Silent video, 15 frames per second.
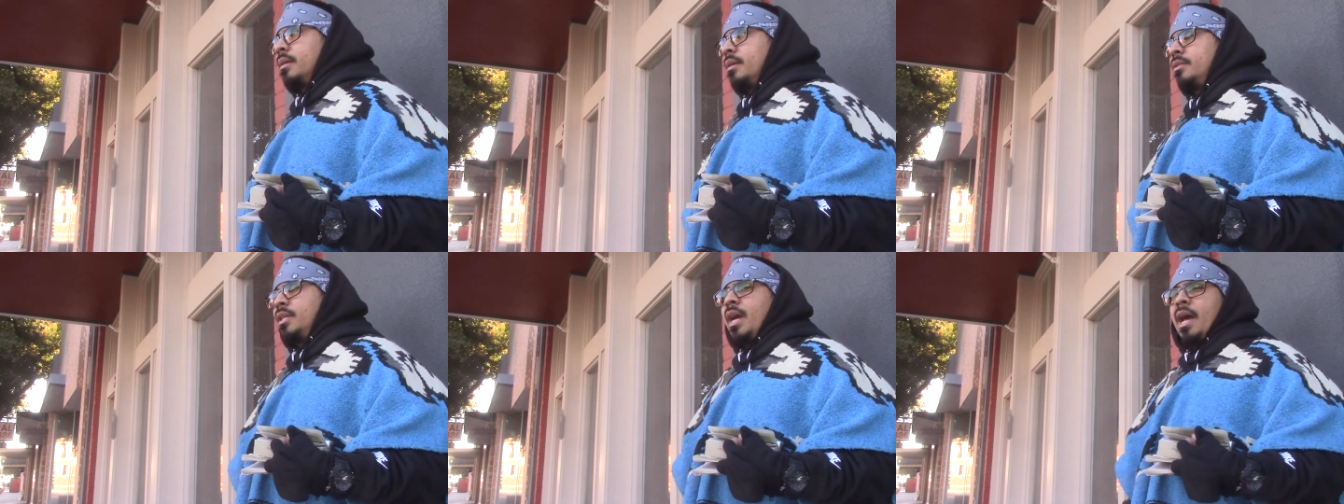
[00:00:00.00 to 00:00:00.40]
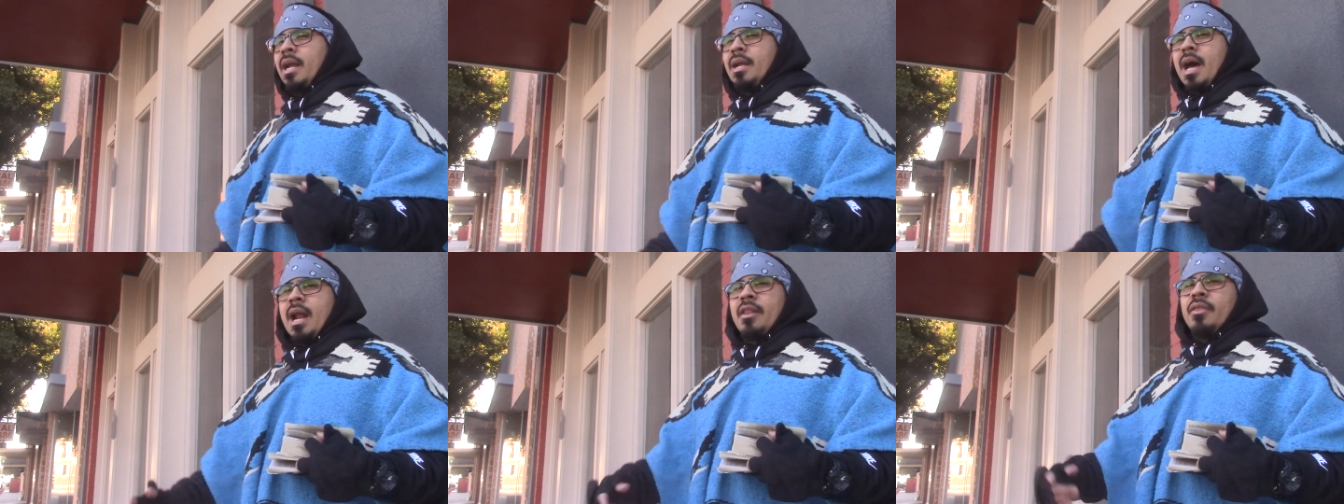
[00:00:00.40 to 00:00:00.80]
You got a
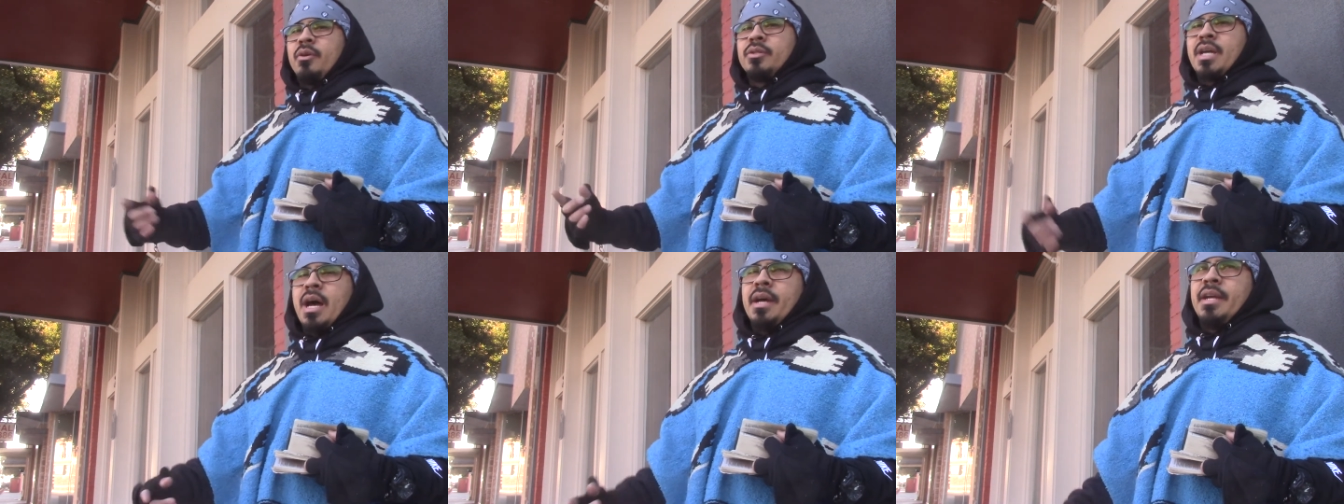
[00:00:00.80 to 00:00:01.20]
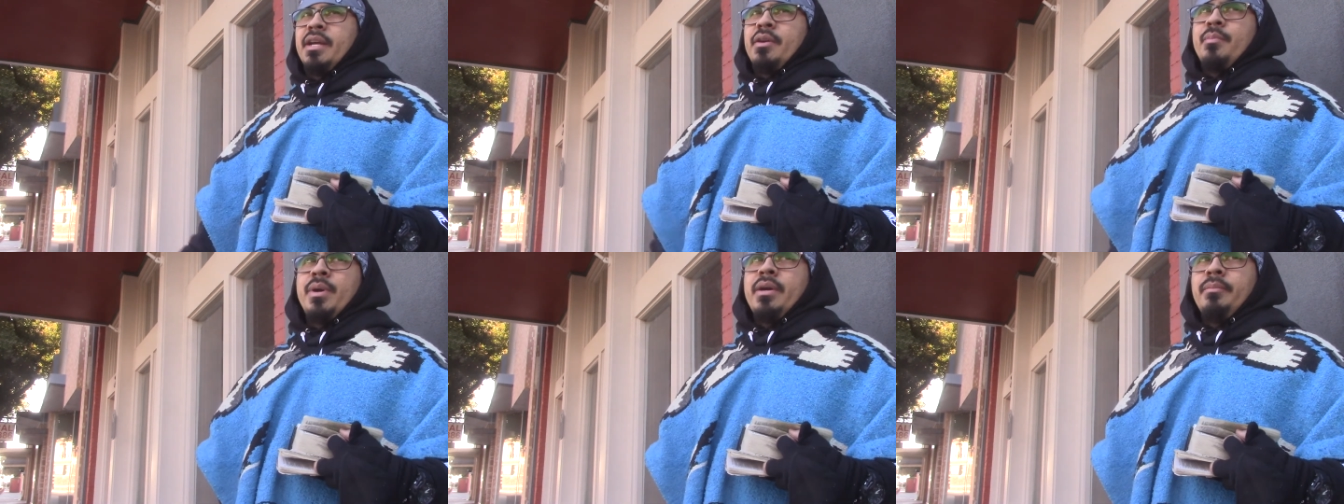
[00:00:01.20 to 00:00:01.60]
lot of those out
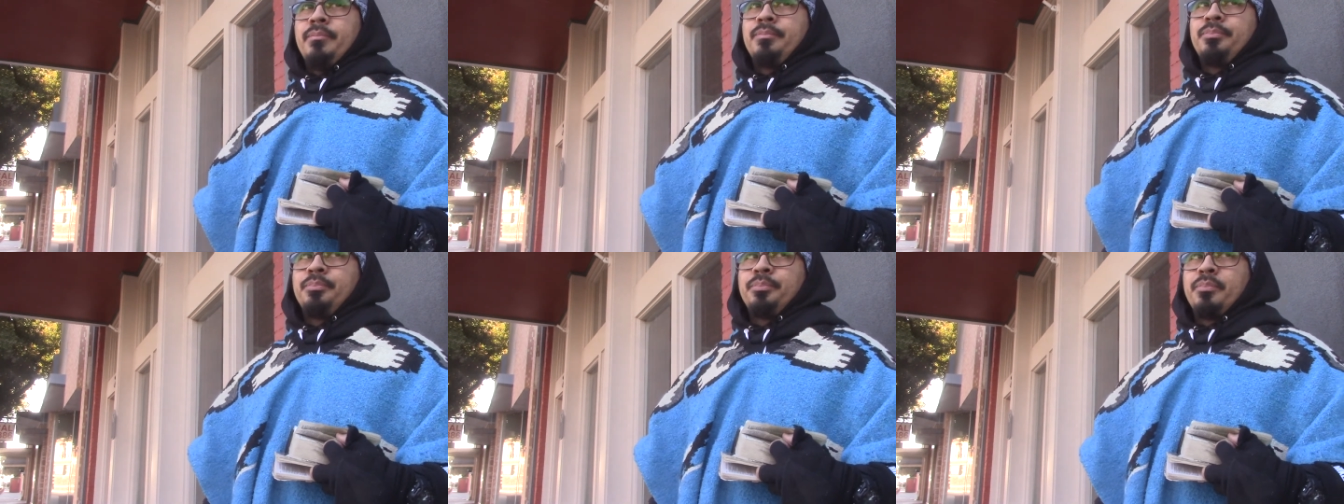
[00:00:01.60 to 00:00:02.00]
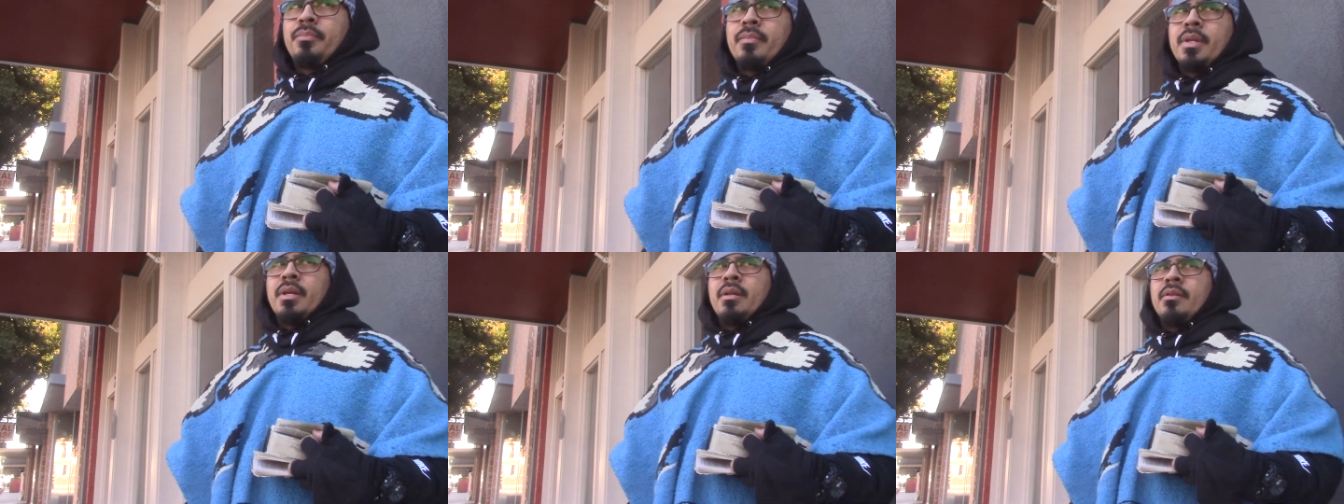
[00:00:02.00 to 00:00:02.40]
here, man.
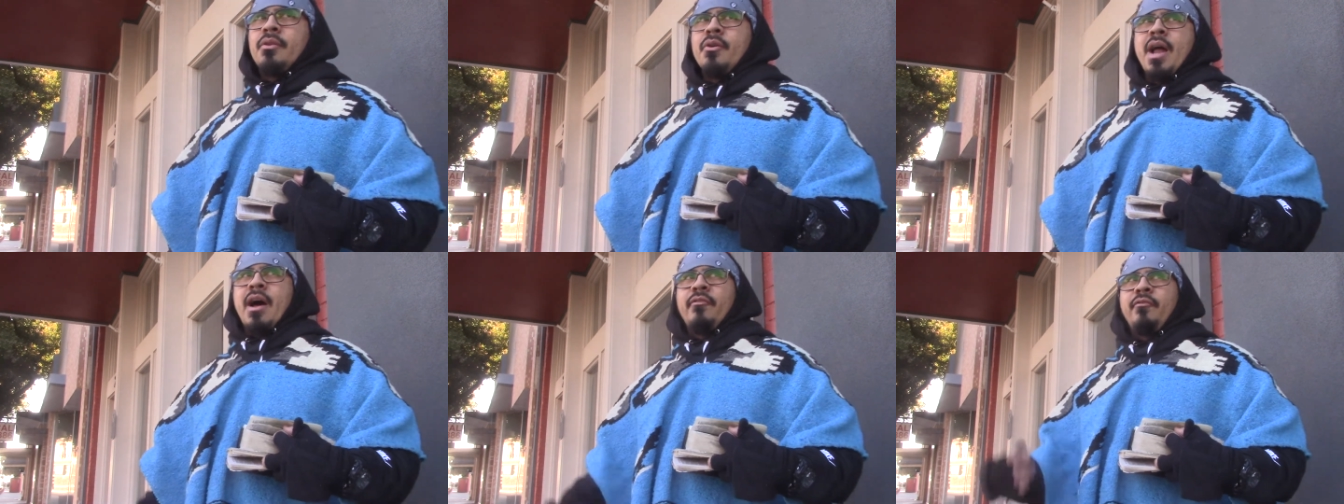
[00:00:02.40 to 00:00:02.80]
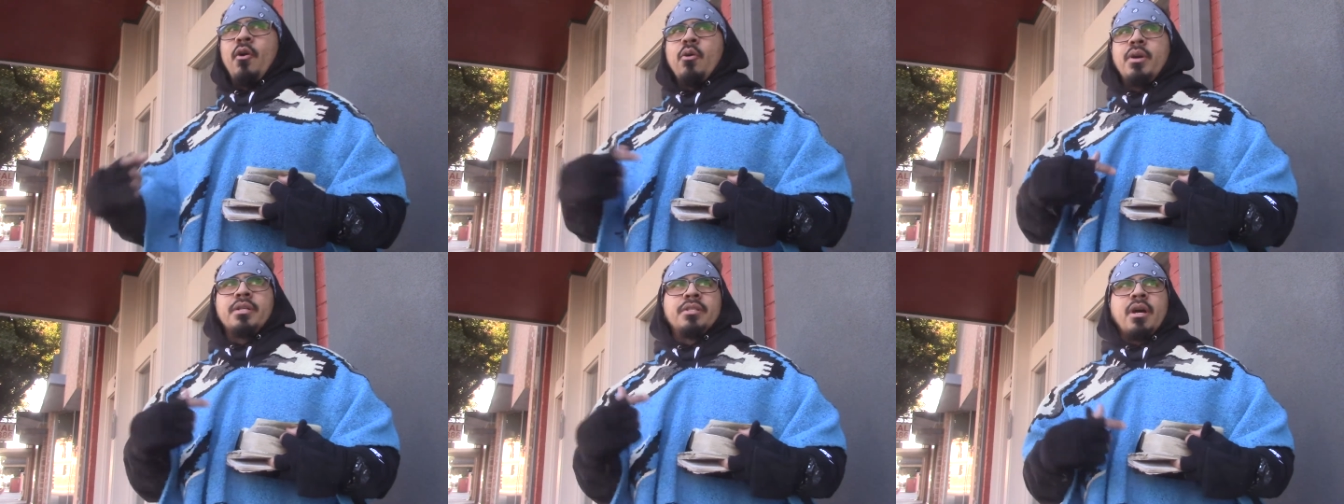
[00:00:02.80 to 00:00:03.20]
They're not
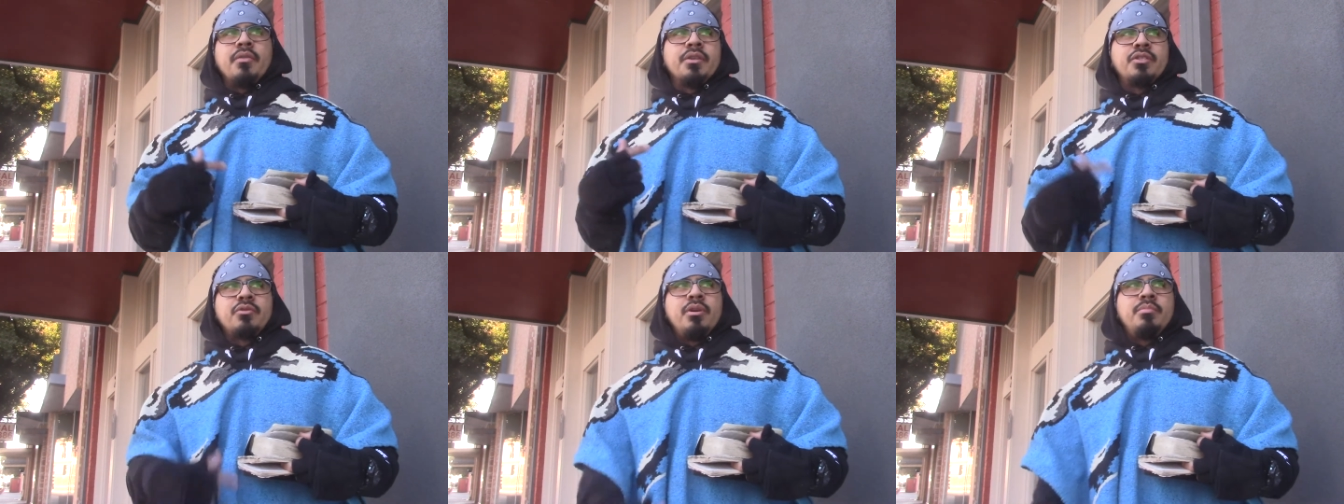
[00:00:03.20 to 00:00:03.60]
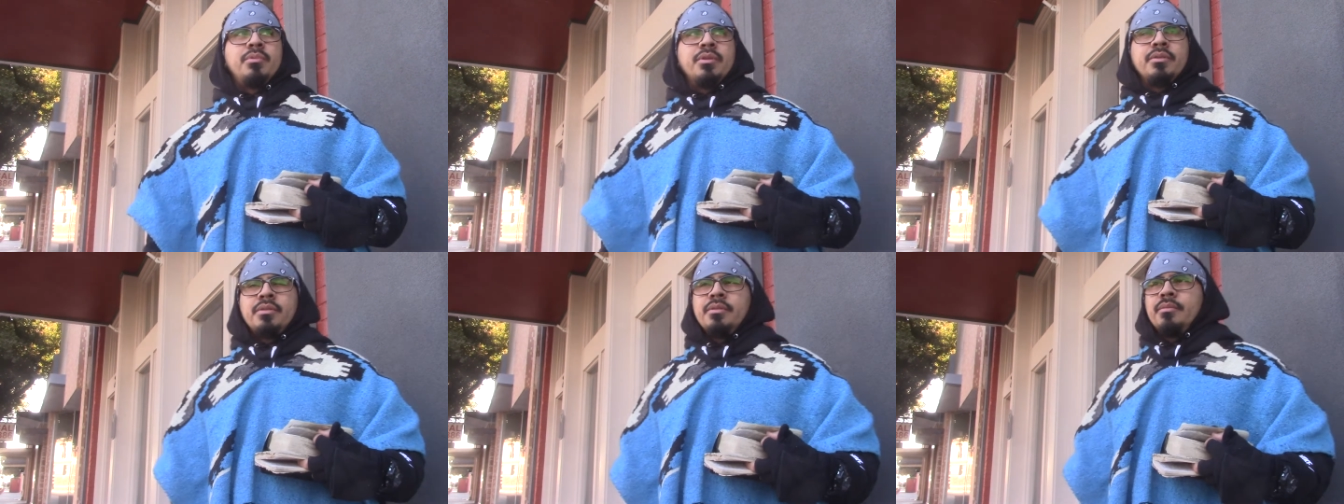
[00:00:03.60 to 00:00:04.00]
focused on the
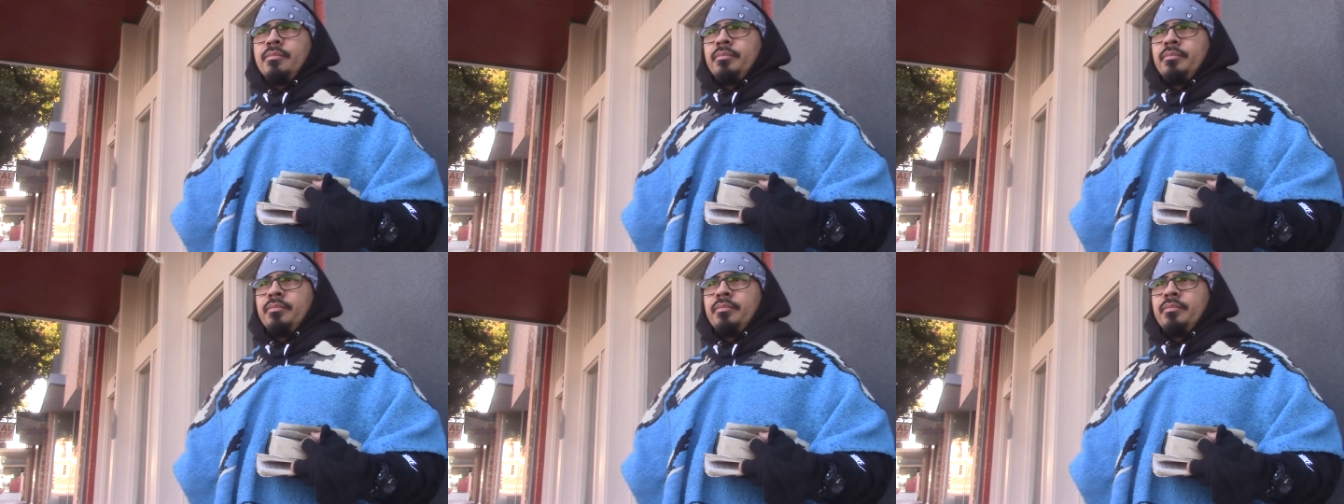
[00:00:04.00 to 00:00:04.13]
scriptures.